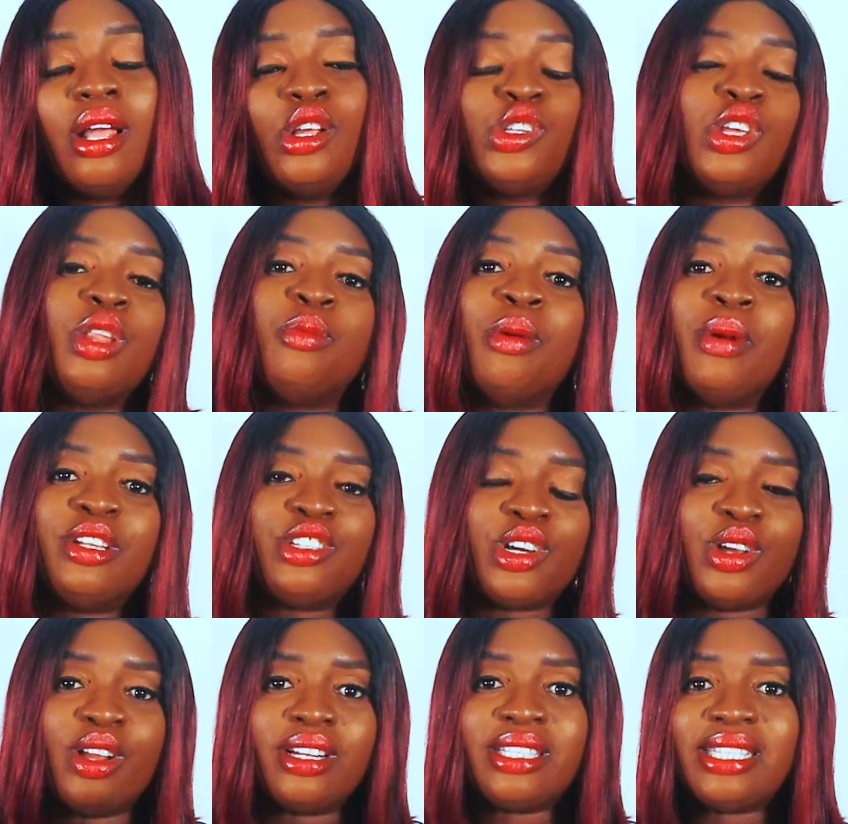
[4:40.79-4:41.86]
So the moment you
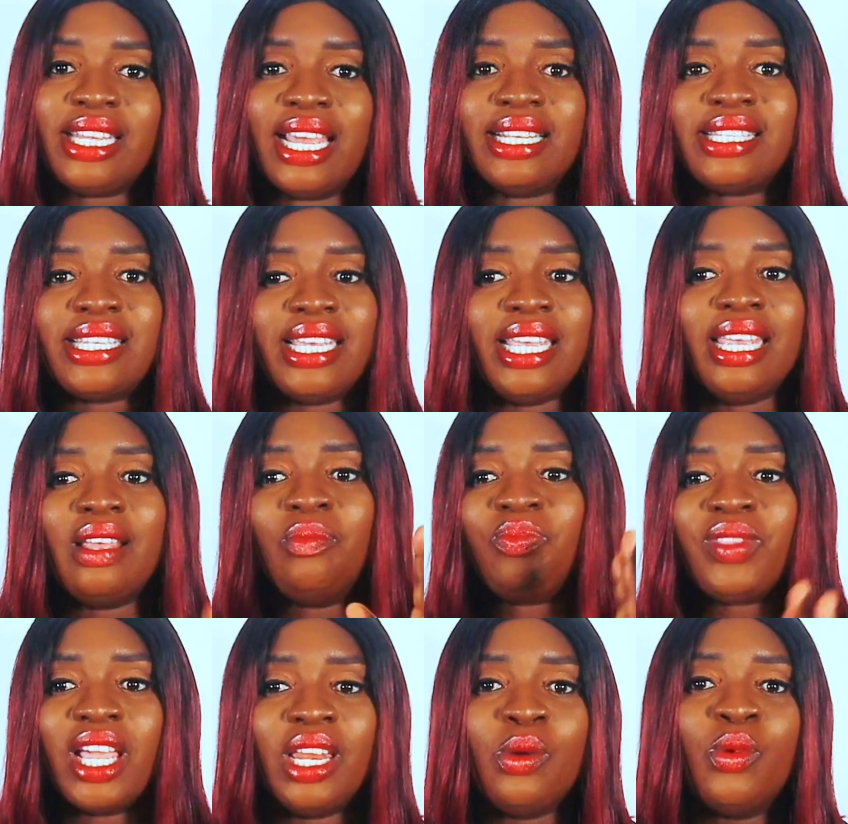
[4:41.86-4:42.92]
clock
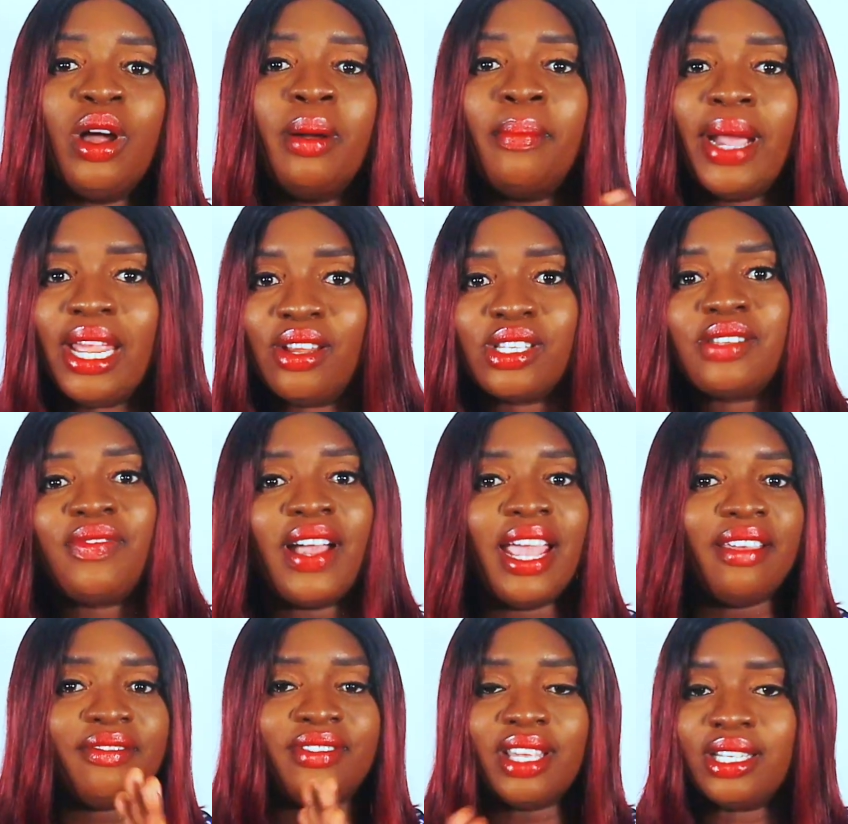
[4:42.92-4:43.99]
30, 31
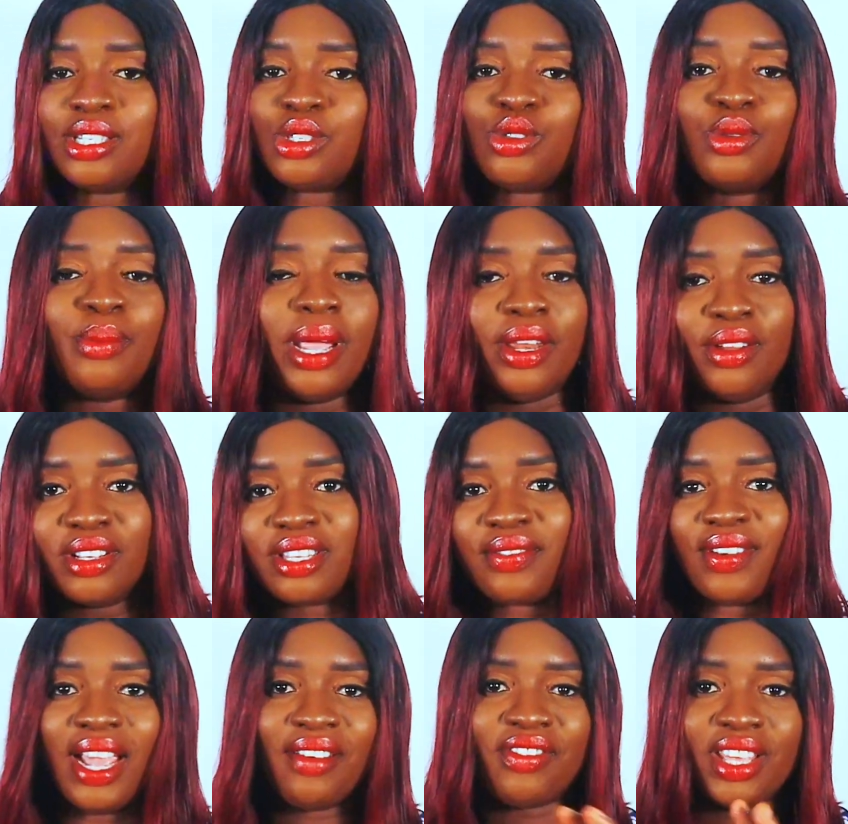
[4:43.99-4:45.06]
-5, 32
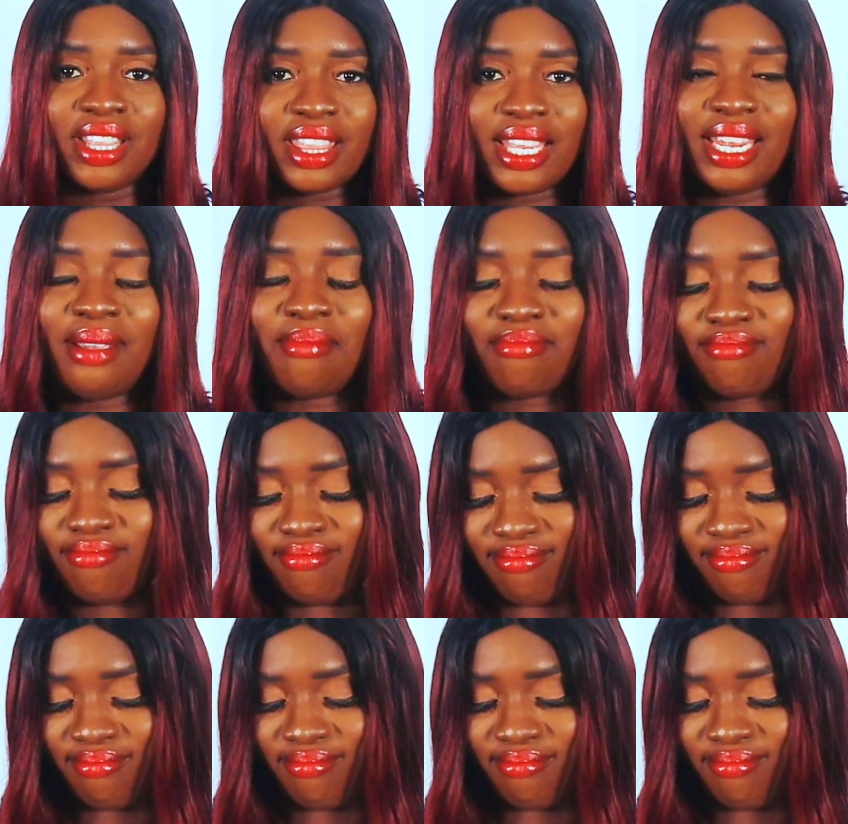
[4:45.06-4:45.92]
-5, 33.